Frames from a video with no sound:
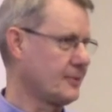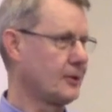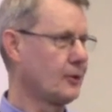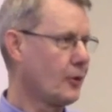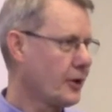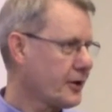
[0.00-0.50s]
I'm a
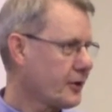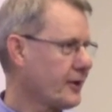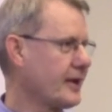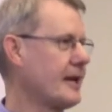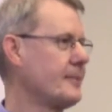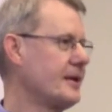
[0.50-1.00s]
lawyer
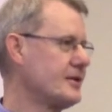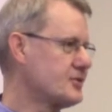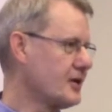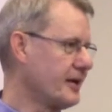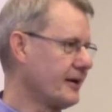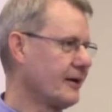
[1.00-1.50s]
and I'm an
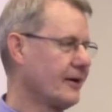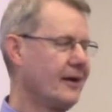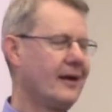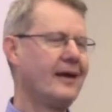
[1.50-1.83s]
engineer.